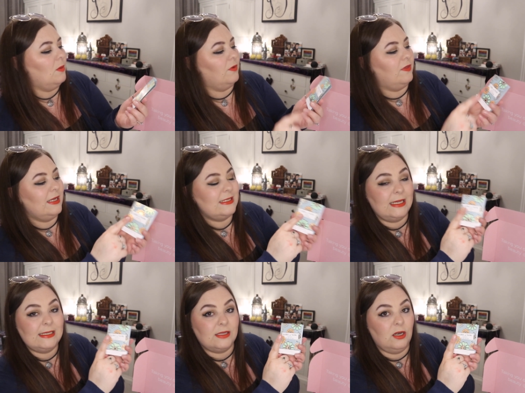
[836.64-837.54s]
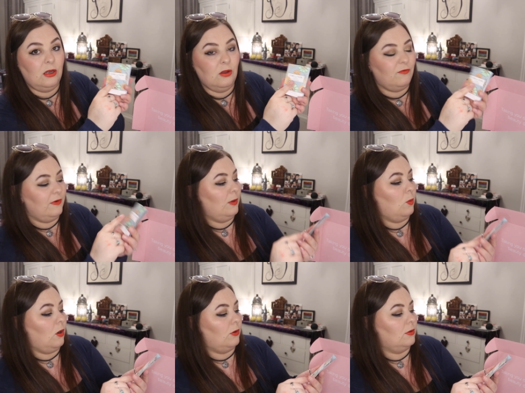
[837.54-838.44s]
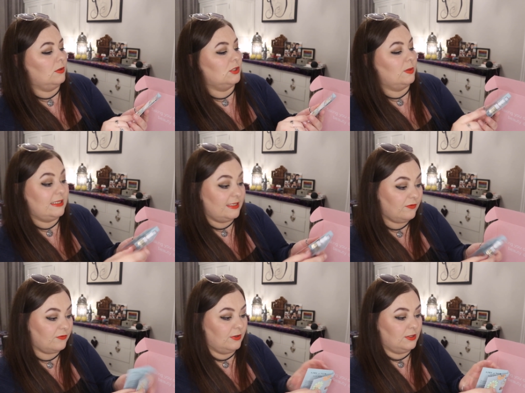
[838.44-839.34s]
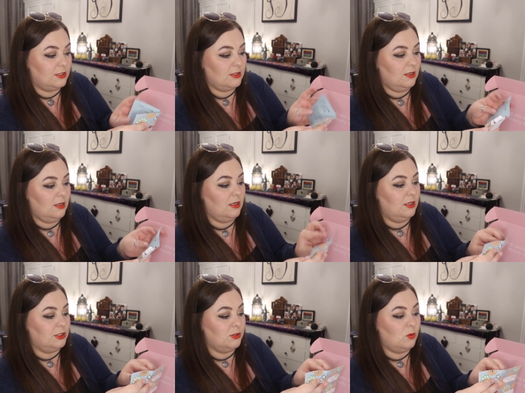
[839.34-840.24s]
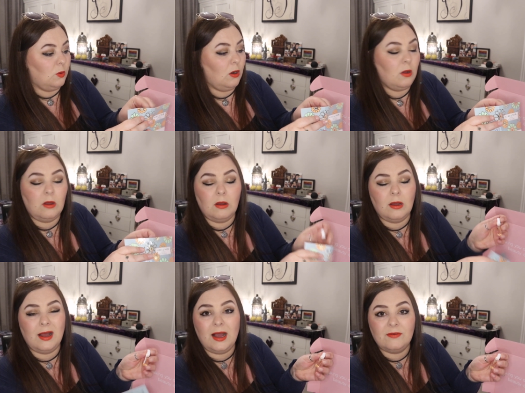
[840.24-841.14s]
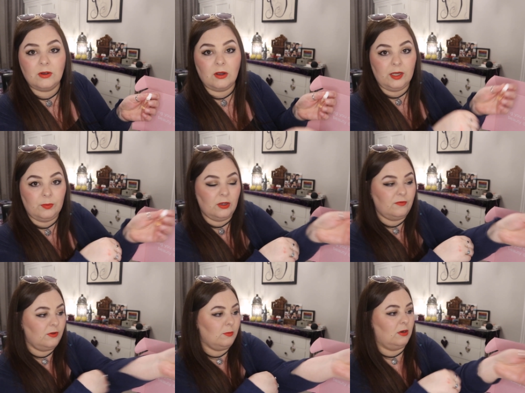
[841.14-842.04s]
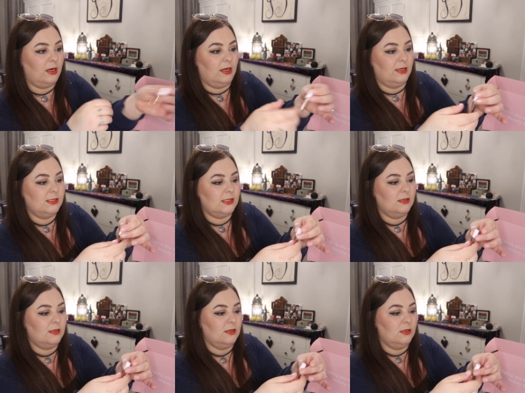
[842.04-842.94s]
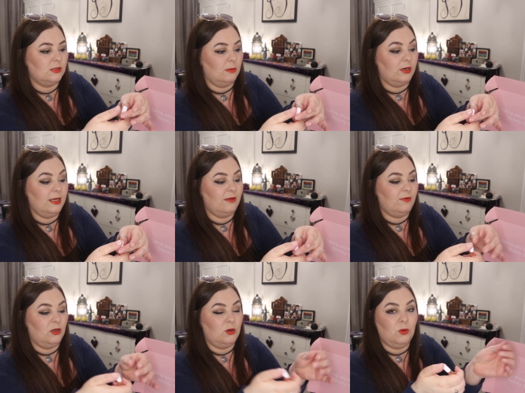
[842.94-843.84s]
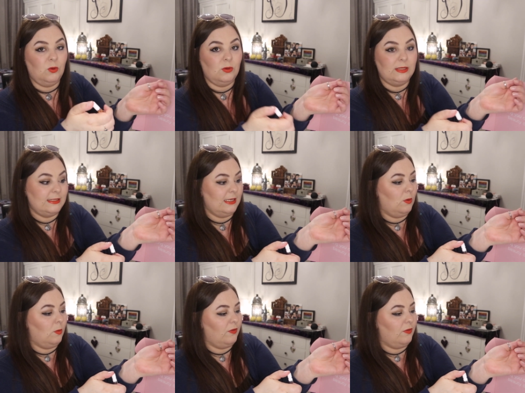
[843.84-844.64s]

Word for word: But this is the lovely one, so it's different. And you know what? I haven't got any perfume on, guys. So I'm going to give it a go and see what I